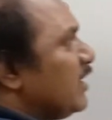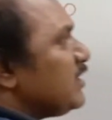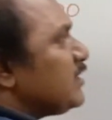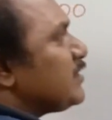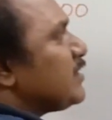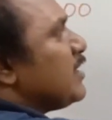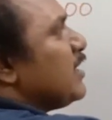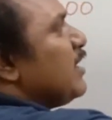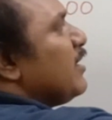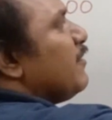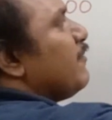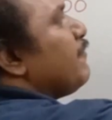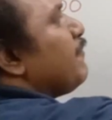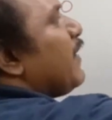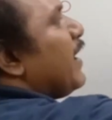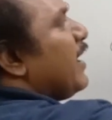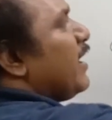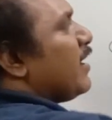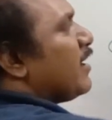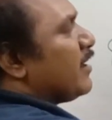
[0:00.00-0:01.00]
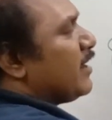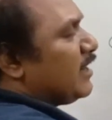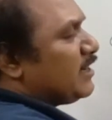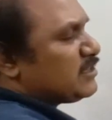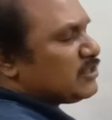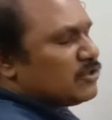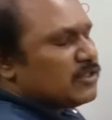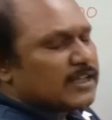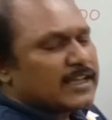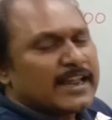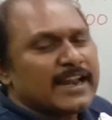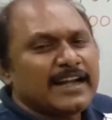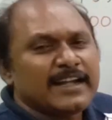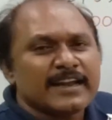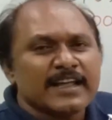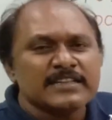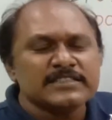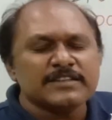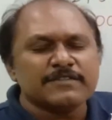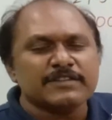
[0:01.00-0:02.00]
is 500. So the correct
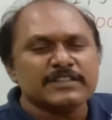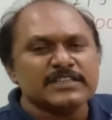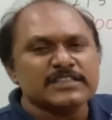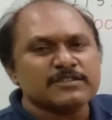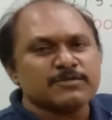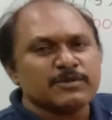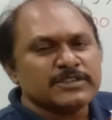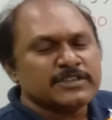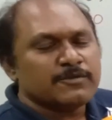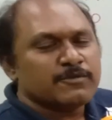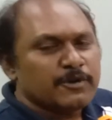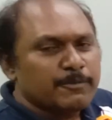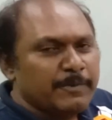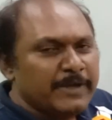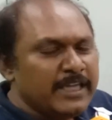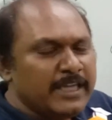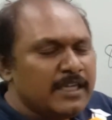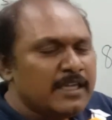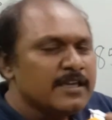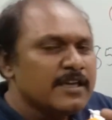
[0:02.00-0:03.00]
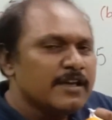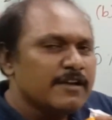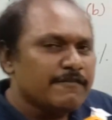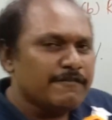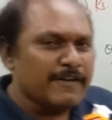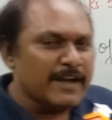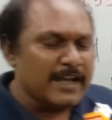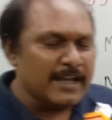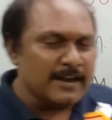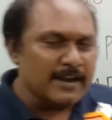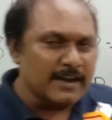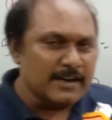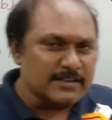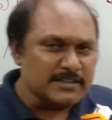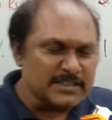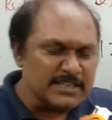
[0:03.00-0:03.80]
answer for this question would be 500.